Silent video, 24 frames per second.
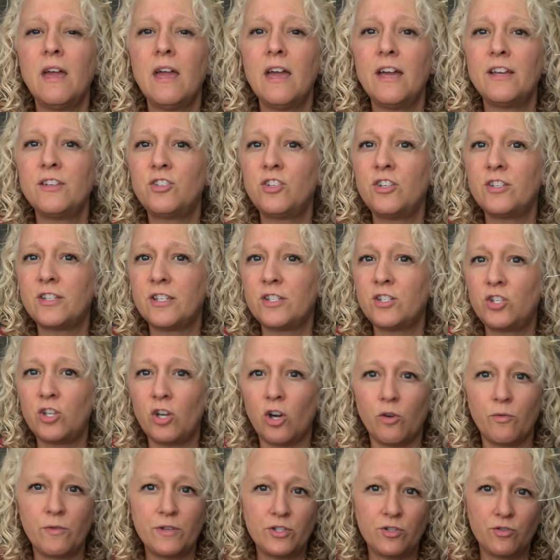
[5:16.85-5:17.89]
And she said she
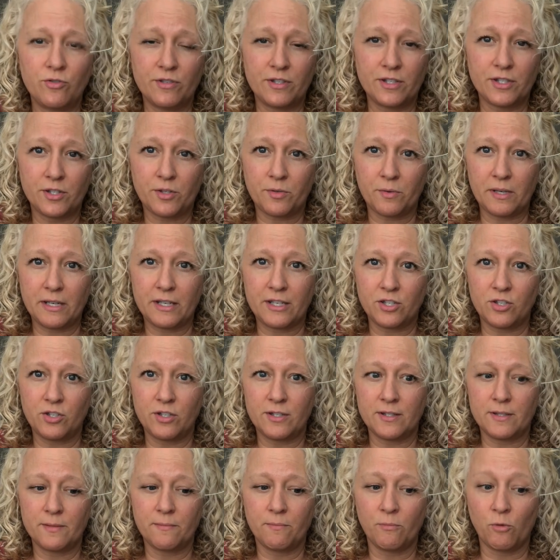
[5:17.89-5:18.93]
always uses three because
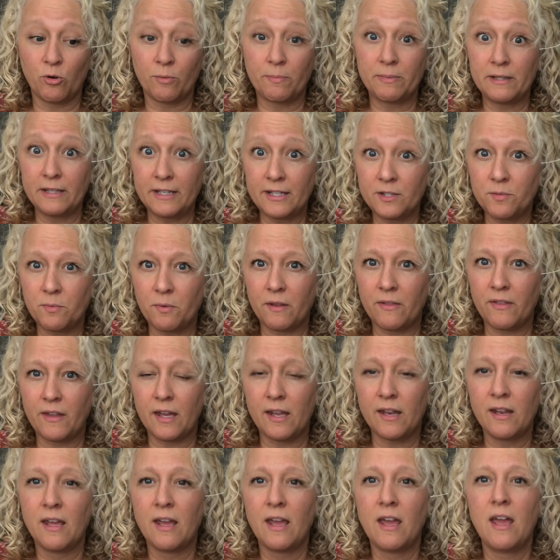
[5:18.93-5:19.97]
she's more pleased with
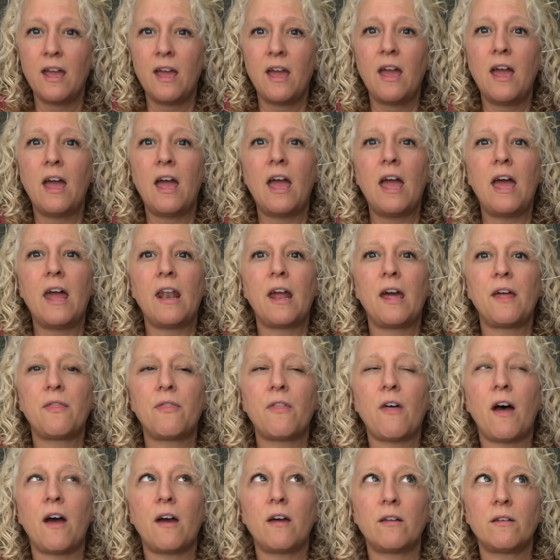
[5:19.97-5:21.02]
it. And I
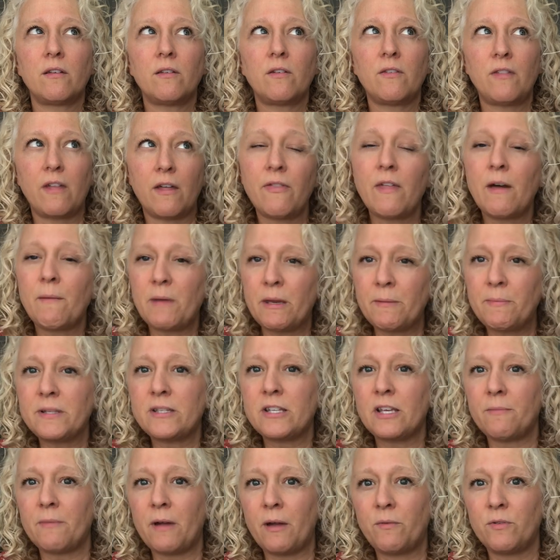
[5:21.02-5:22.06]
thought, oh, that, that might be
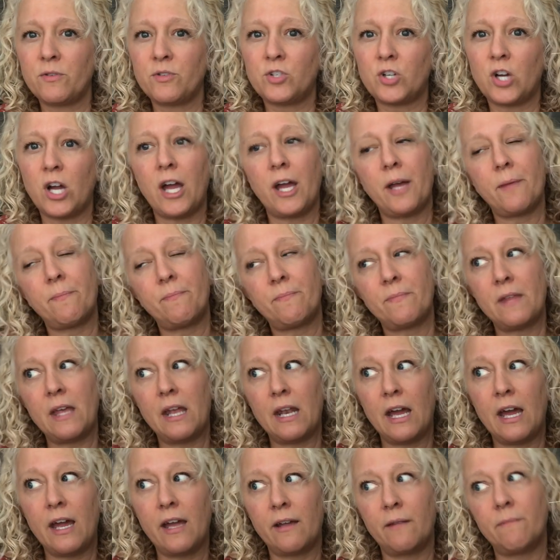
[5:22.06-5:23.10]
something I will try. And
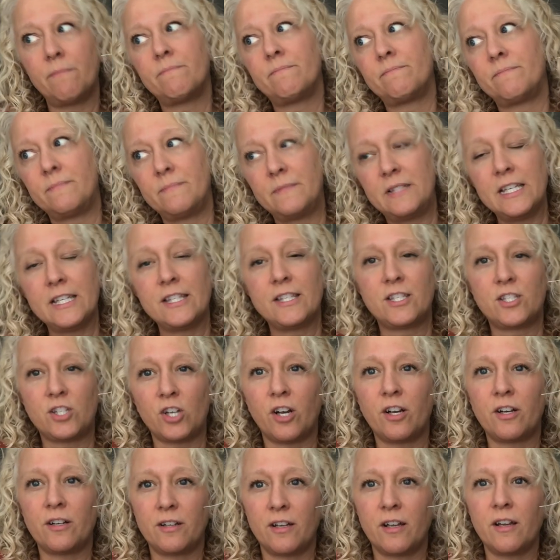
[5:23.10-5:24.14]
I did
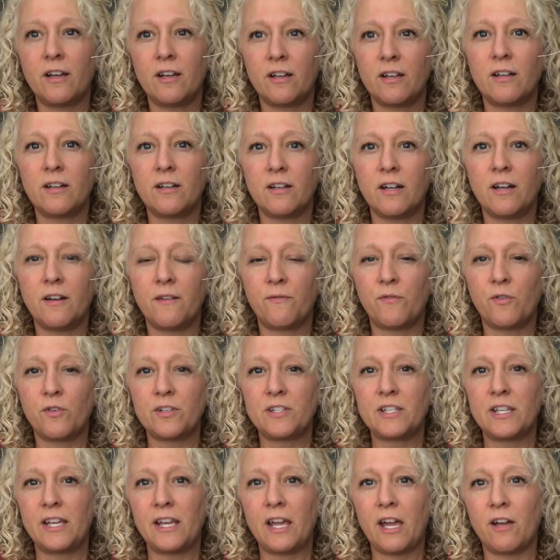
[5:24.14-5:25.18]
start a
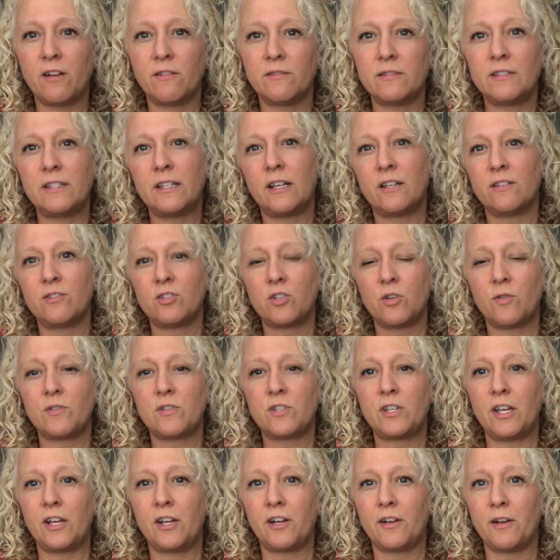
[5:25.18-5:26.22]
14 count and I'll show it
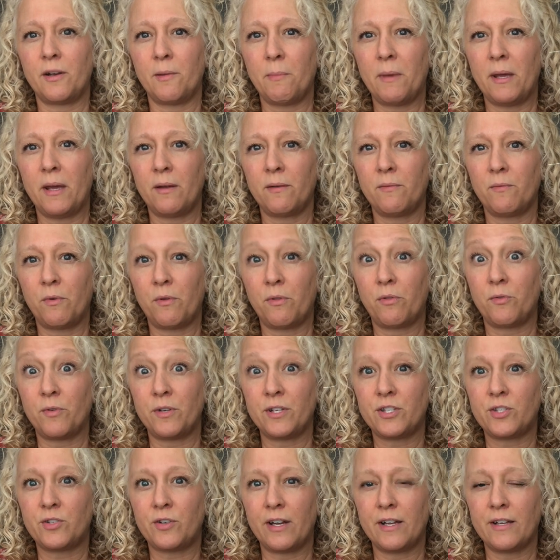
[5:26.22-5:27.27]
to you here in a bit with three
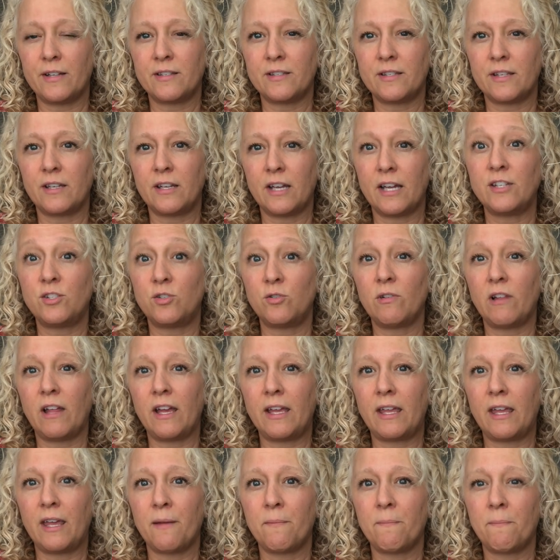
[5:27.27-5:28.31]
strands and I do
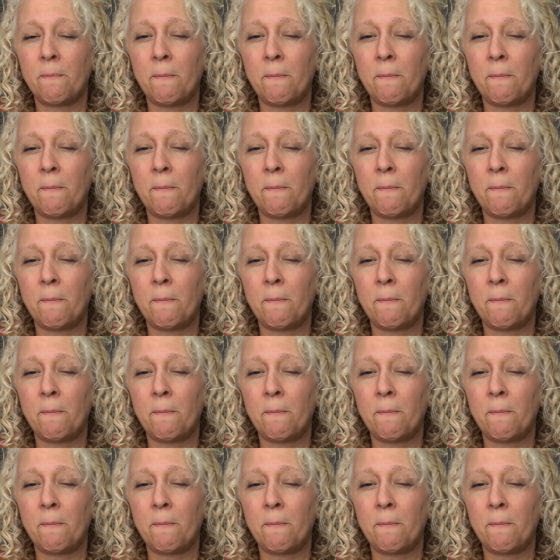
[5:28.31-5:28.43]
like it.